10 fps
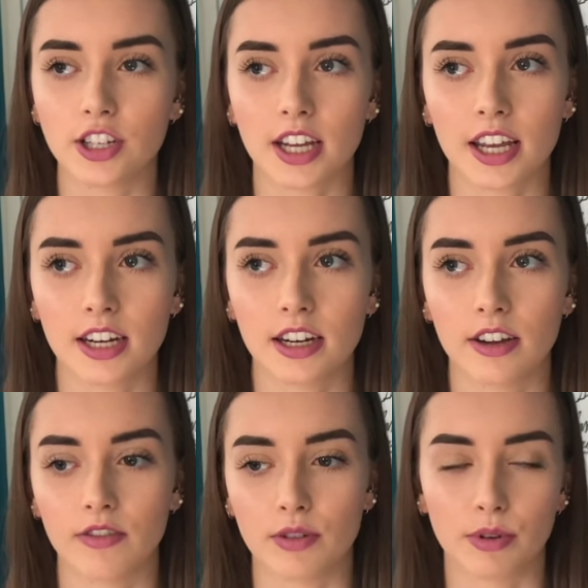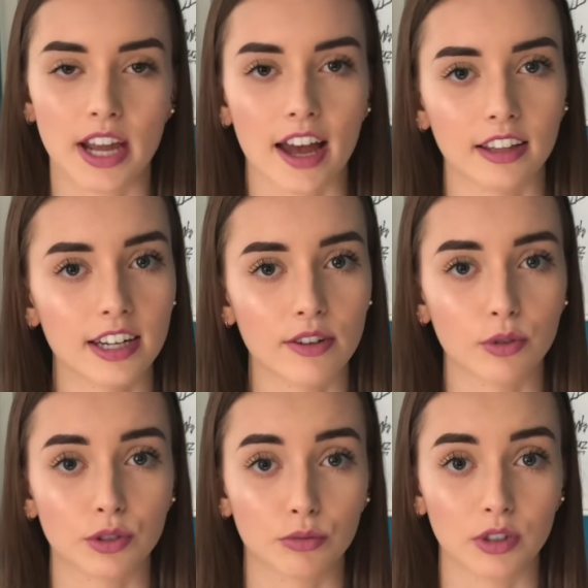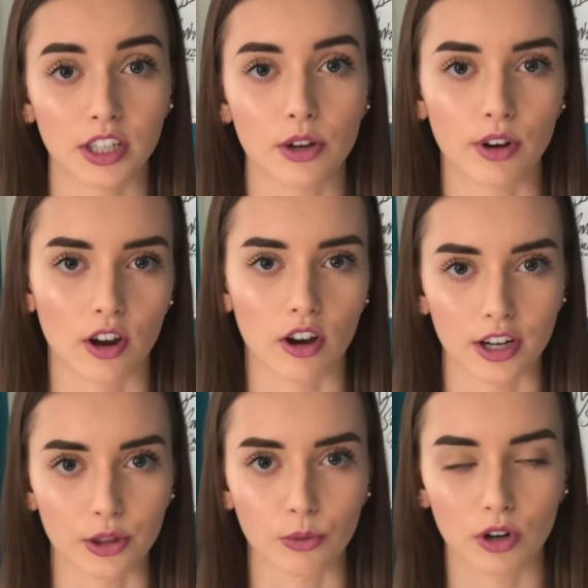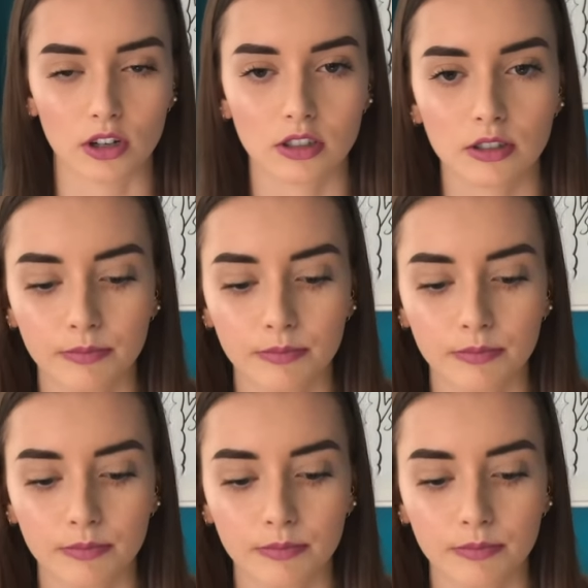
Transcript: educated of the reality of what's really going on in the world.